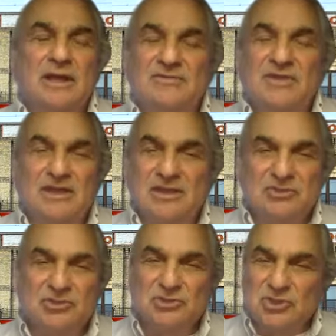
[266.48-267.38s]
take
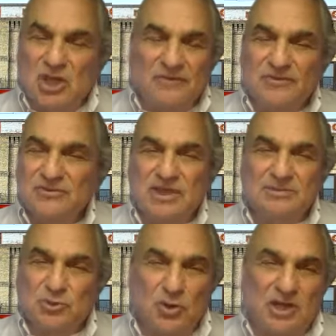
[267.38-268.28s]
issues,
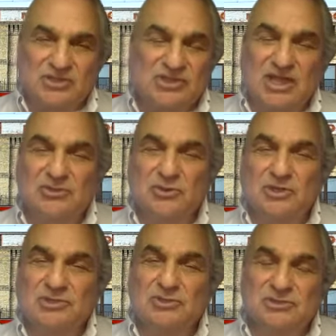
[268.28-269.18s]
oftentimes cross-sector
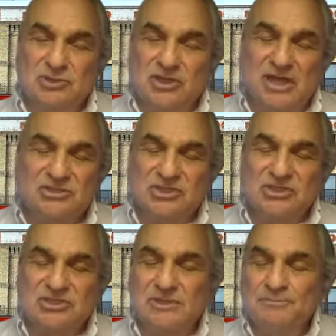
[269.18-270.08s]
issues. So not
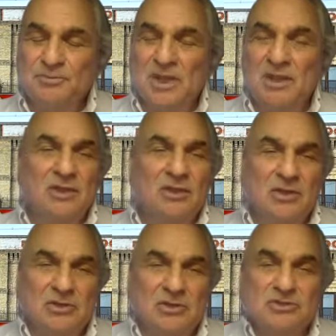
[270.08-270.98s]
just
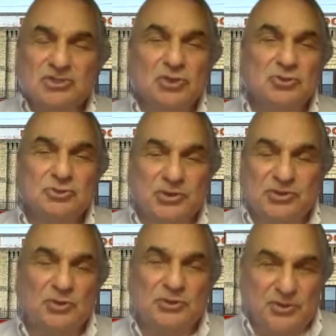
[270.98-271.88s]
there's the shows we
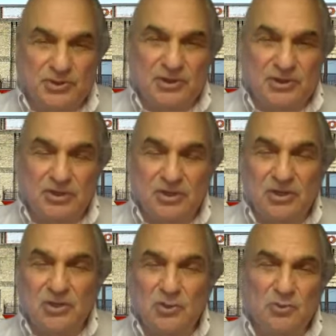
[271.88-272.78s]
do at the theater,
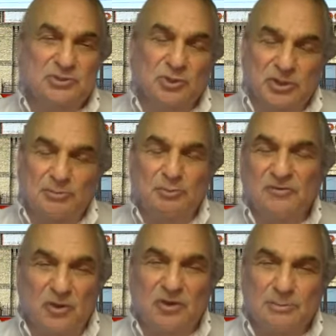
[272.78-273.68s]
which really
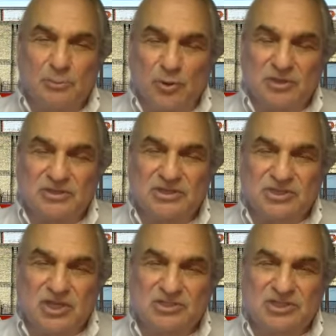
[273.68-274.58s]
provoke important
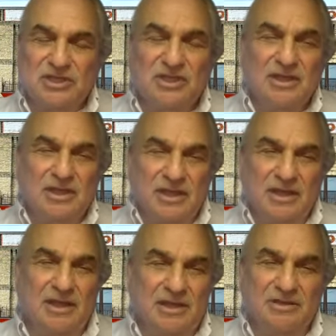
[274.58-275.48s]
discussion
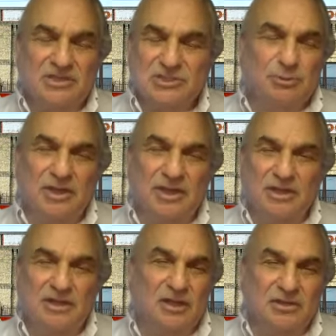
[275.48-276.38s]
and
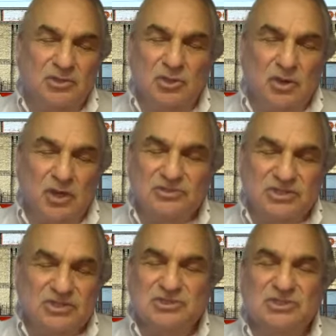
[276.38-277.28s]
display,
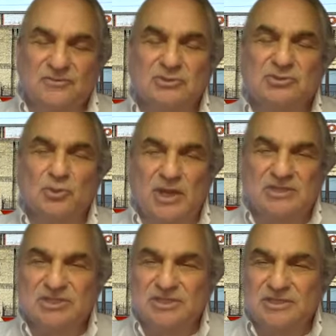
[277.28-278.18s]
artistic
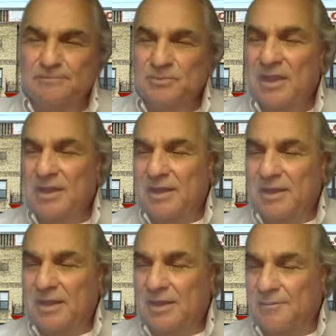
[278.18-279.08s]
virtuosity.
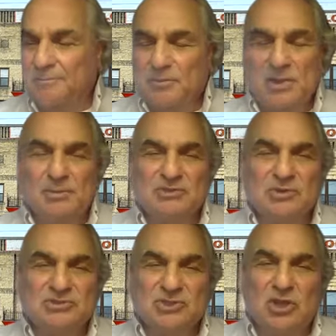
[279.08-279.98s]
But
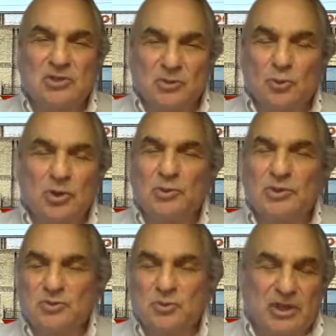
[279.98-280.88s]
there's the work we
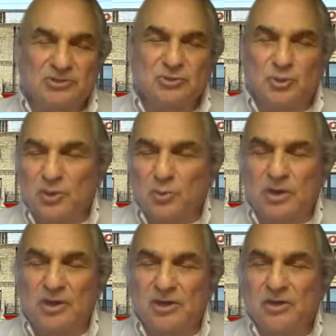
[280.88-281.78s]
do elsewhere
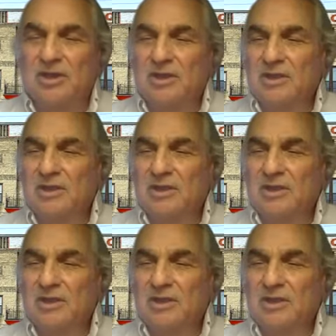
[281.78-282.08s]
where